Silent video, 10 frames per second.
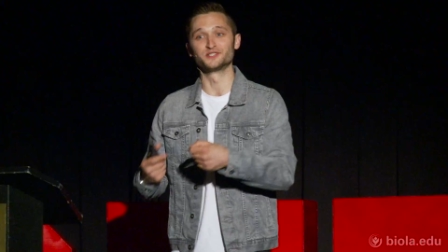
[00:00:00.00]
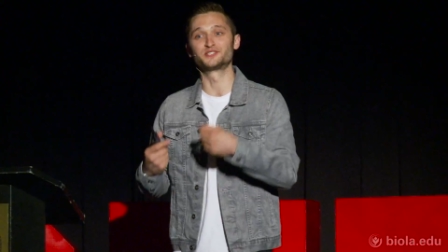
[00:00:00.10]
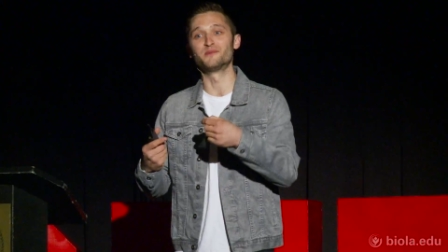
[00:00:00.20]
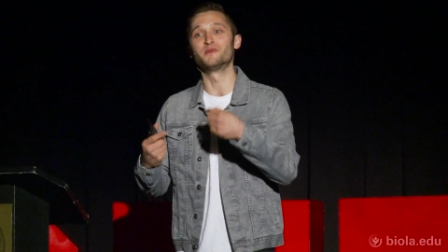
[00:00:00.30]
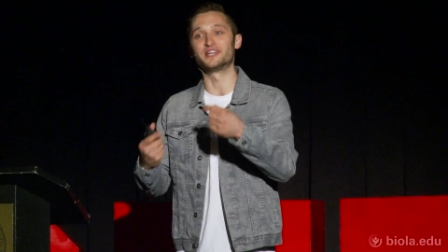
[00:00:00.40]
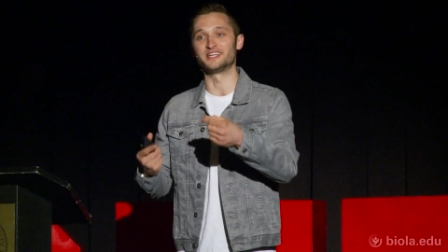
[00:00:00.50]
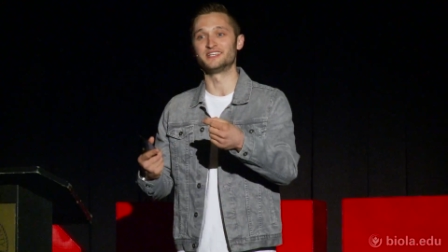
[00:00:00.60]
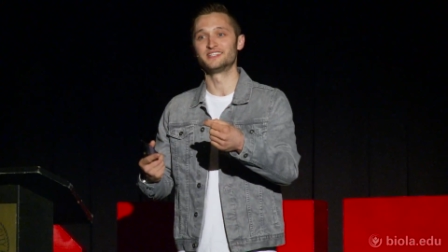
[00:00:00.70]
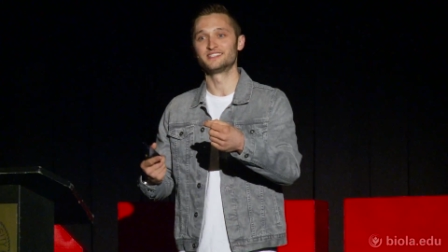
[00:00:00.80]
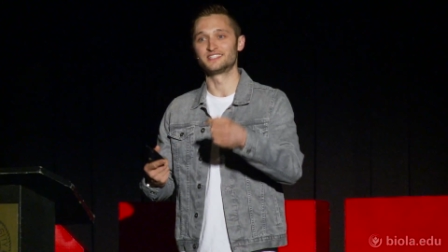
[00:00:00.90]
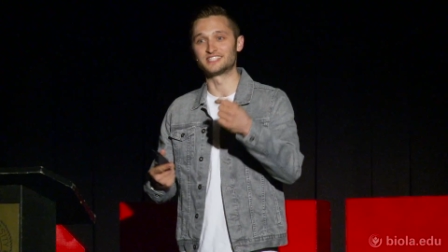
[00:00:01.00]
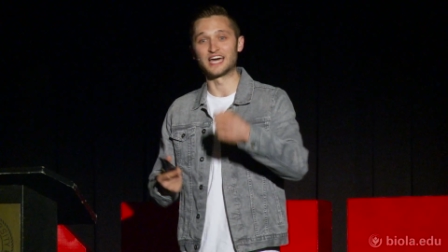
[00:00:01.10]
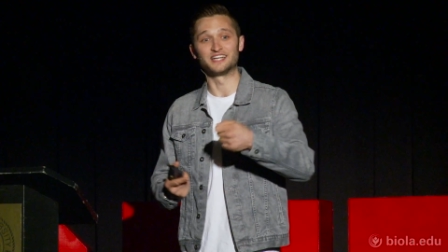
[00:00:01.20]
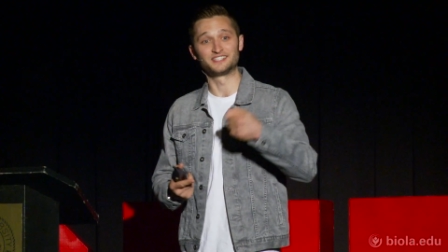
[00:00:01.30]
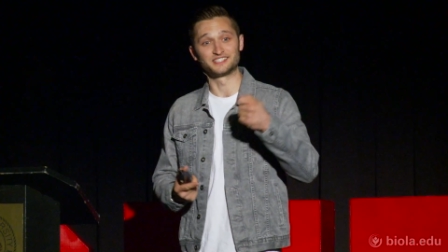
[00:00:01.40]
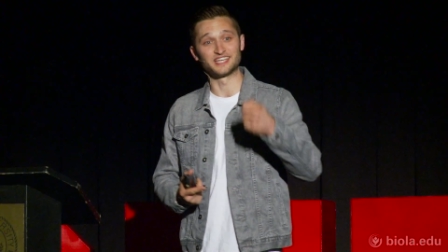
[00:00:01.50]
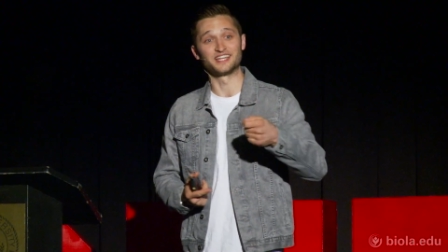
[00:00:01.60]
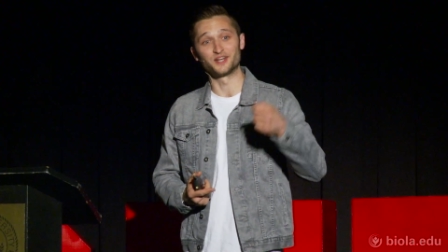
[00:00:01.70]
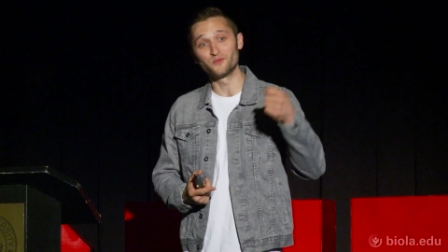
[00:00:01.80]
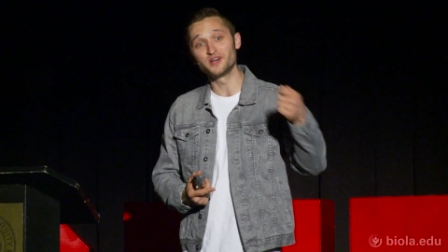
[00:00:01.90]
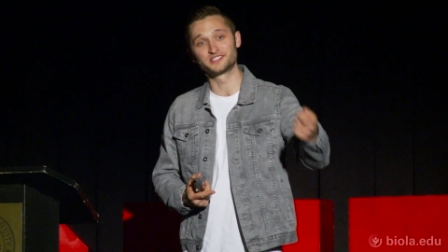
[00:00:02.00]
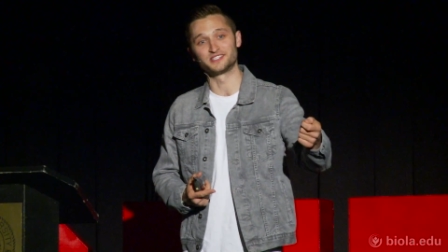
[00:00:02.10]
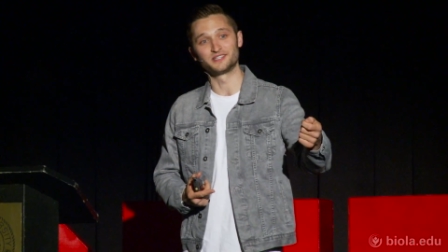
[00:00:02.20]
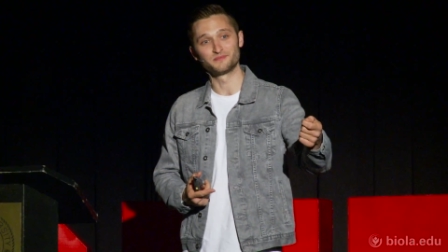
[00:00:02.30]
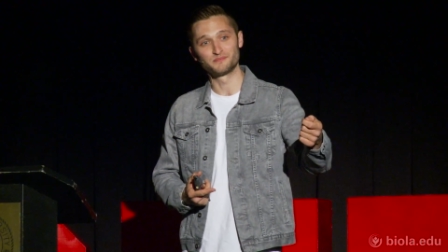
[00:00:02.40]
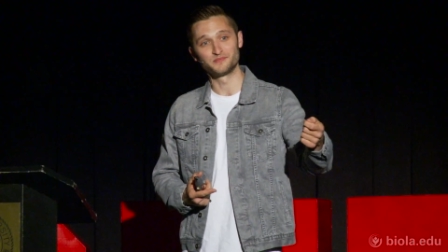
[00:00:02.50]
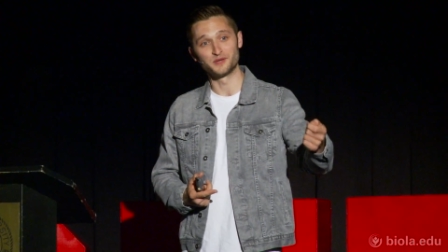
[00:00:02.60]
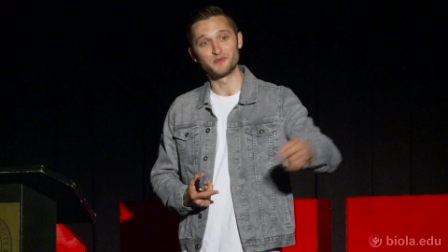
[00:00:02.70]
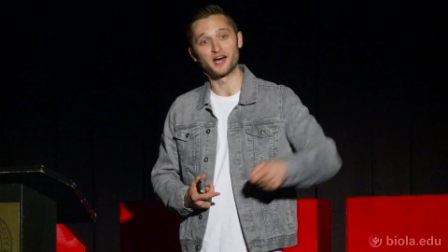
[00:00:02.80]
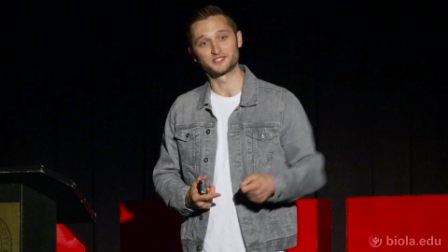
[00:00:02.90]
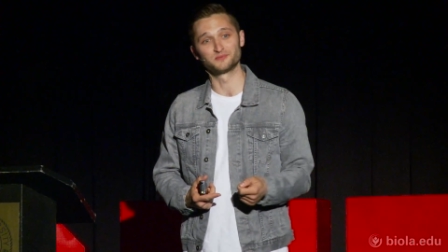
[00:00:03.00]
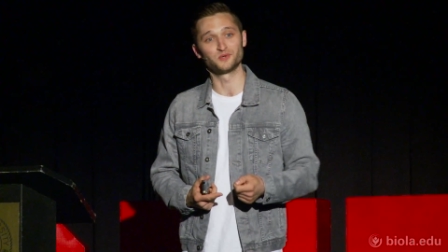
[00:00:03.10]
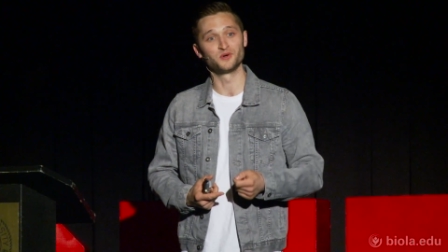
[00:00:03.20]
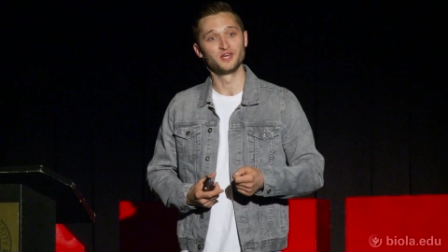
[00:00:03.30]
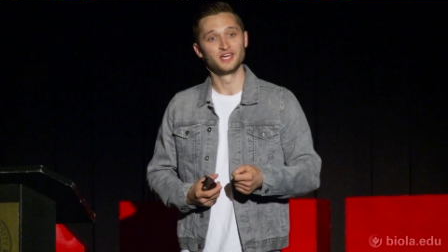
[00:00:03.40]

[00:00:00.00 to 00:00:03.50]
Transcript: somebody decided to say that it wasn't impossible.